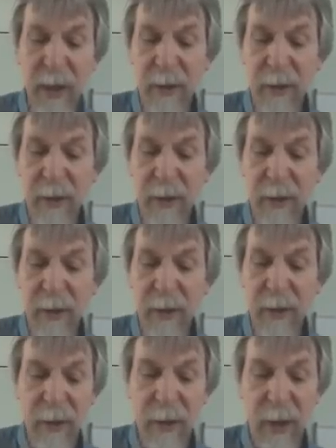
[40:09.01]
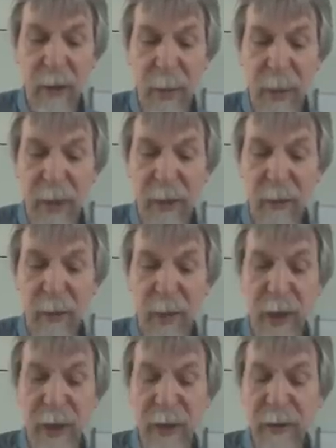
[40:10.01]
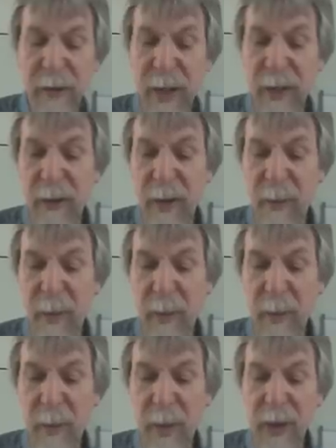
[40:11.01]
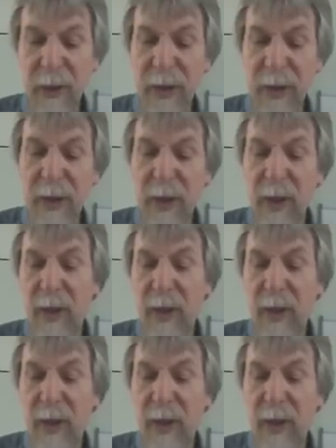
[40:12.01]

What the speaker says: These include expected failures and their probability.